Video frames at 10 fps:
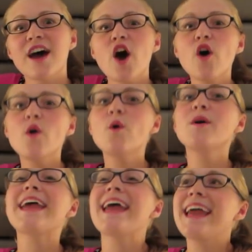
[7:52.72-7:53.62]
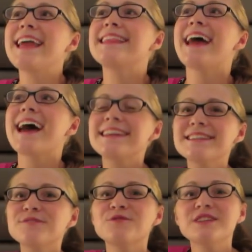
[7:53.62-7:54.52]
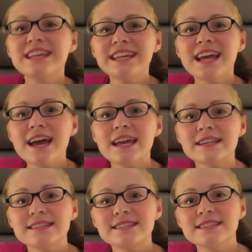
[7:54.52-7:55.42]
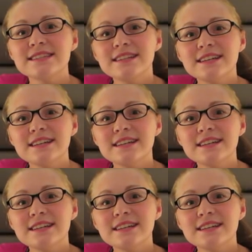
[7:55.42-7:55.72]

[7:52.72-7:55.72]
okay, that is really nice.